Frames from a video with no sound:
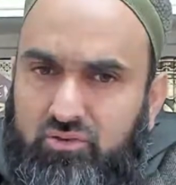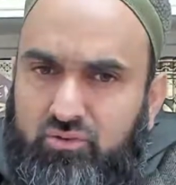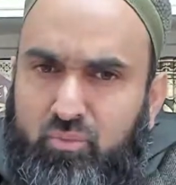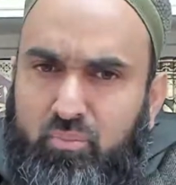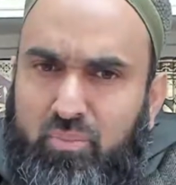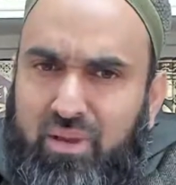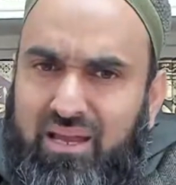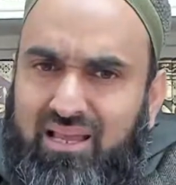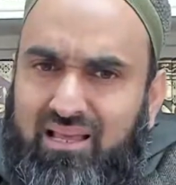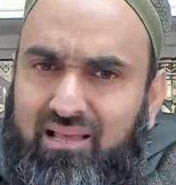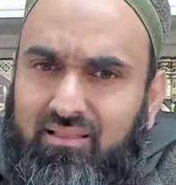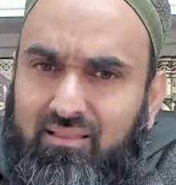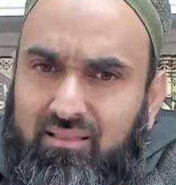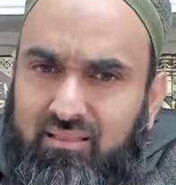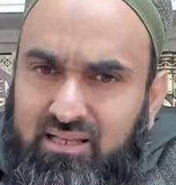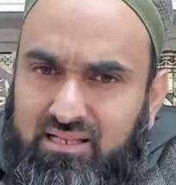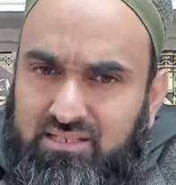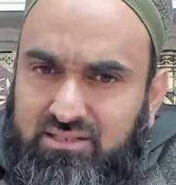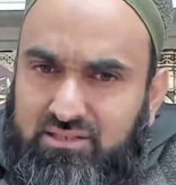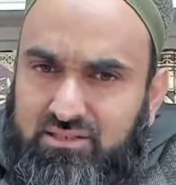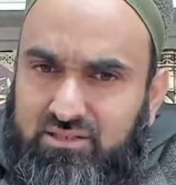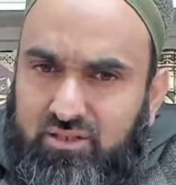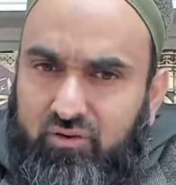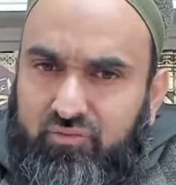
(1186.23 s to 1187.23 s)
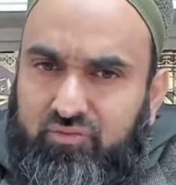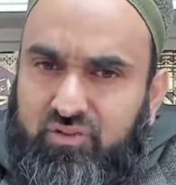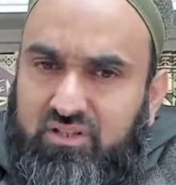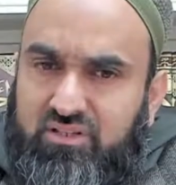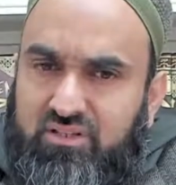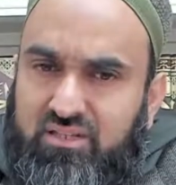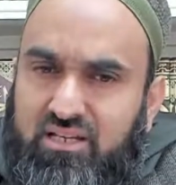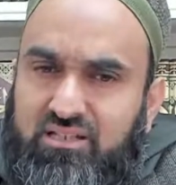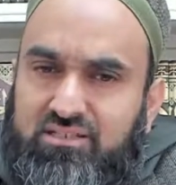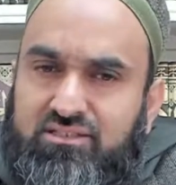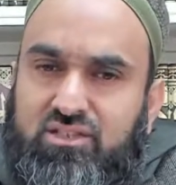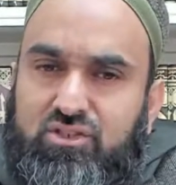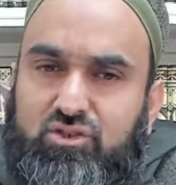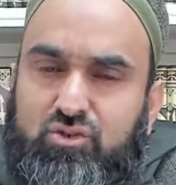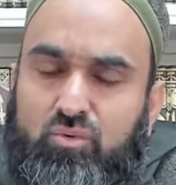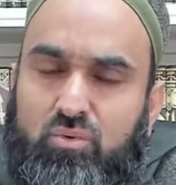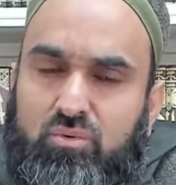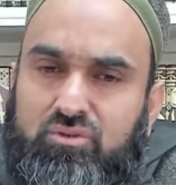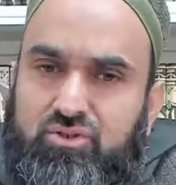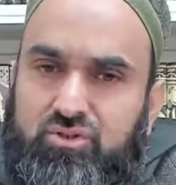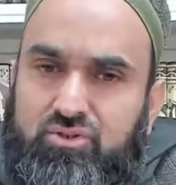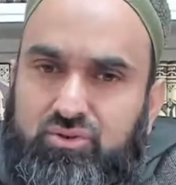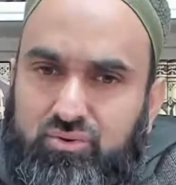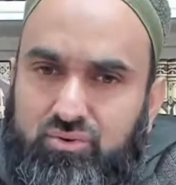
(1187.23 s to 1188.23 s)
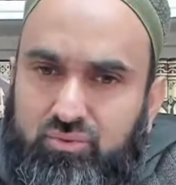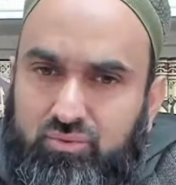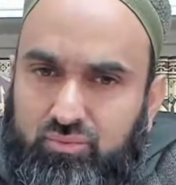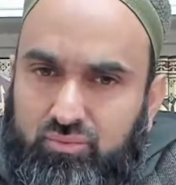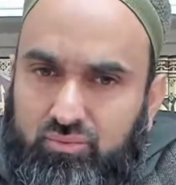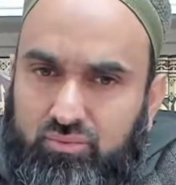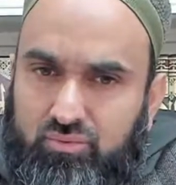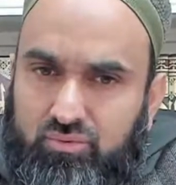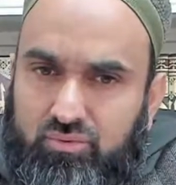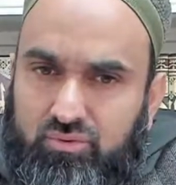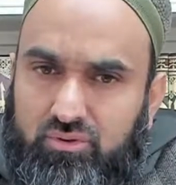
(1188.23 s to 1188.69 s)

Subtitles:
to make a list of the things that you want to do,